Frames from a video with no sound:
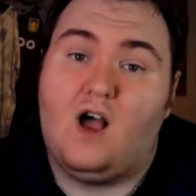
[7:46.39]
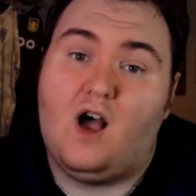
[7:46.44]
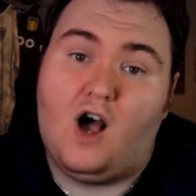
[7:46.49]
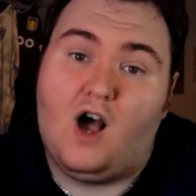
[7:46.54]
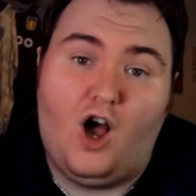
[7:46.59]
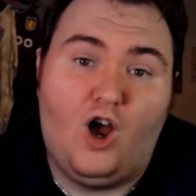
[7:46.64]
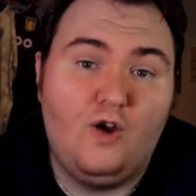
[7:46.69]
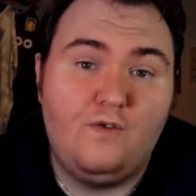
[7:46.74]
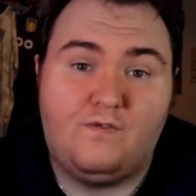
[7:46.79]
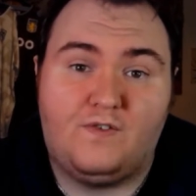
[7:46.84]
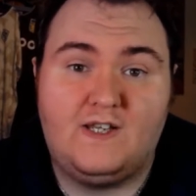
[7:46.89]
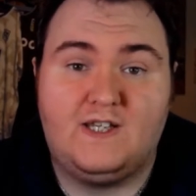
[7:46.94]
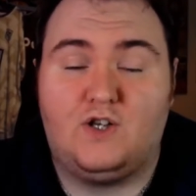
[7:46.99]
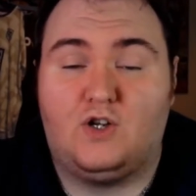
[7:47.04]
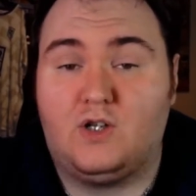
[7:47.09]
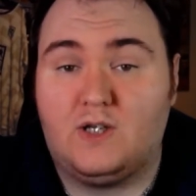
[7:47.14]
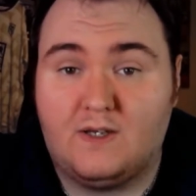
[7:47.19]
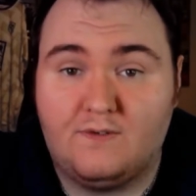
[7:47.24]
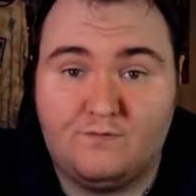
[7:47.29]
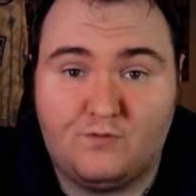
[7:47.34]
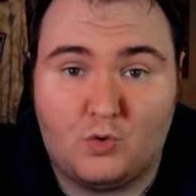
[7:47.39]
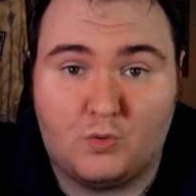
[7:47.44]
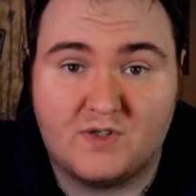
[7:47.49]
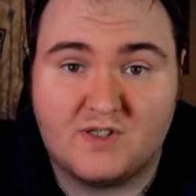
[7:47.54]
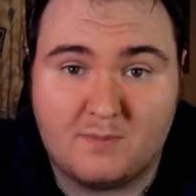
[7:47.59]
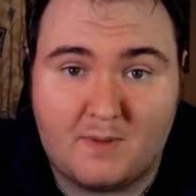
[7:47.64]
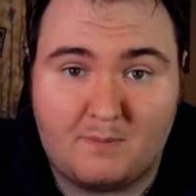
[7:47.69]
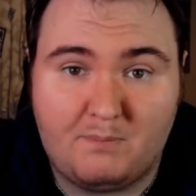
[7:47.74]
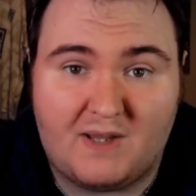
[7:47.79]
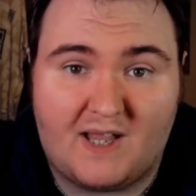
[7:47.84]
Hopefully you're looking forward
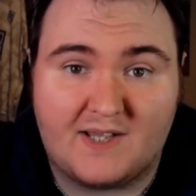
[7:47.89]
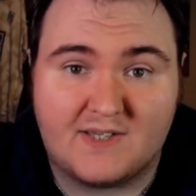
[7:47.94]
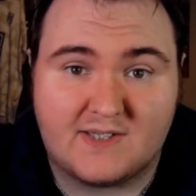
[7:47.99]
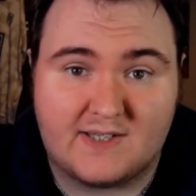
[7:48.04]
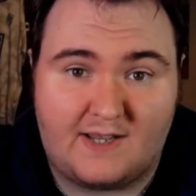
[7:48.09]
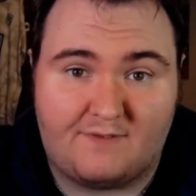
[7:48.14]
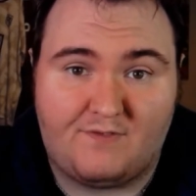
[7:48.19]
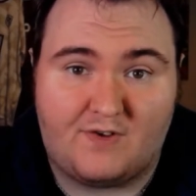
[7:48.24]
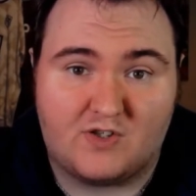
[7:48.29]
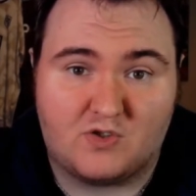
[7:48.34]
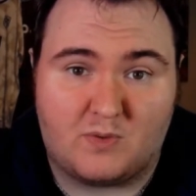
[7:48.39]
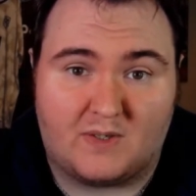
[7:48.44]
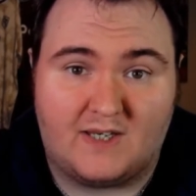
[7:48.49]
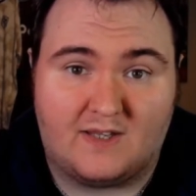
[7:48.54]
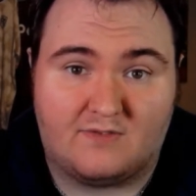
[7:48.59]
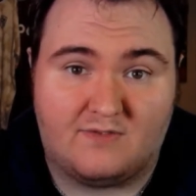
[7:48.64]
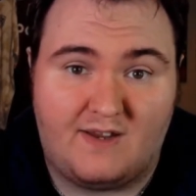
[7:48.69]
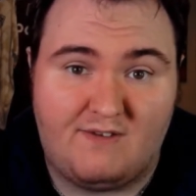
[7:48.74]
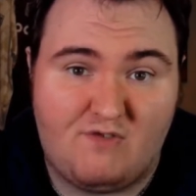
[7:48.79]
to my plans on FM23.